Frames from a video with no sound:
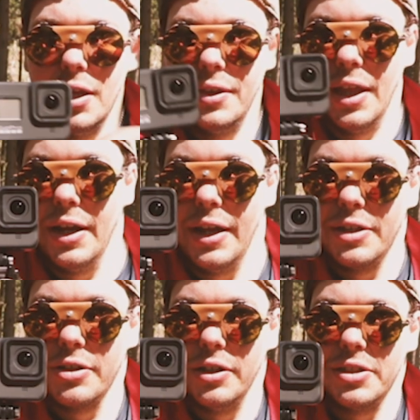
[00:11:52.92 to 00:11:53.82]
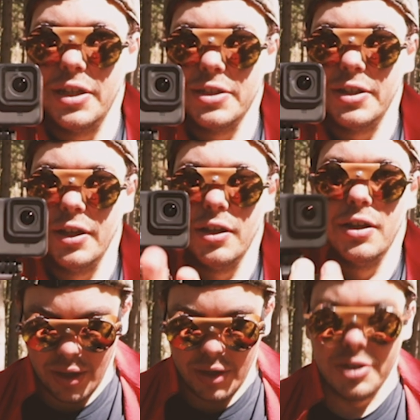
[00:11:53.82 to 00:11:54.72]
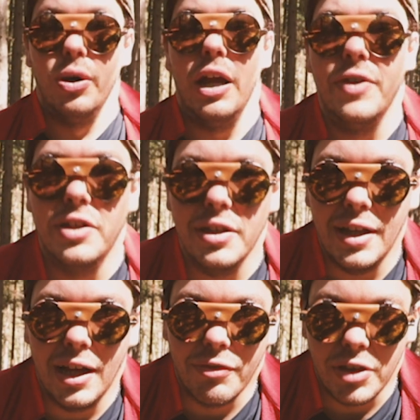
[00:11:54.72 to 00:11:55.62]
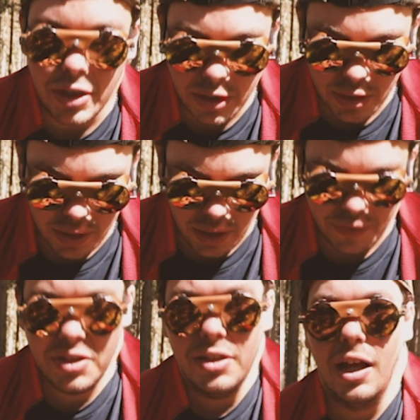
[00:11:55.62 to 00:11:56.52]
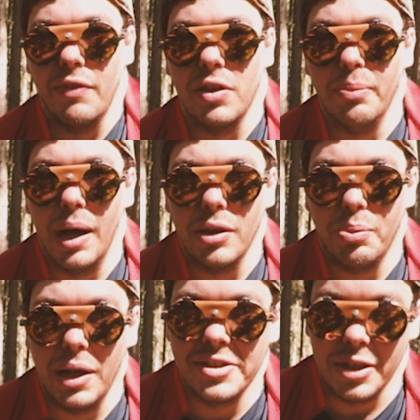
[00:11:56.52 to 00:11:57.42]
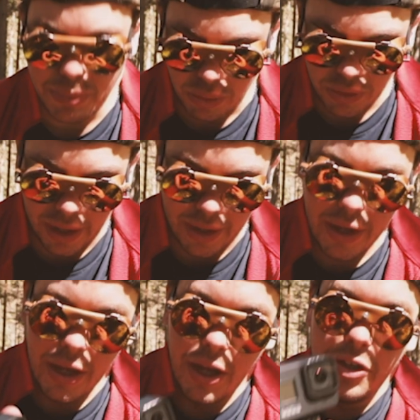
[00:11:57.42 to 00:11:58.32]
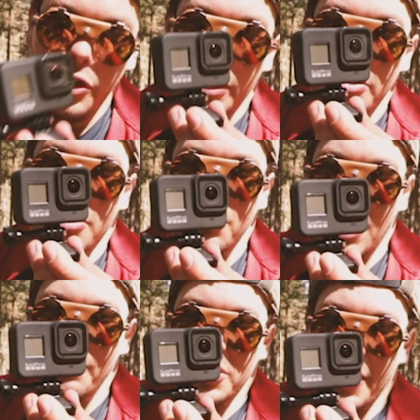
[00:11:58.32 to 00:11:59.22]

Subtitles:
then it's going to stay still. So if you didn't have the mount, the plastic mount there, you can sometimes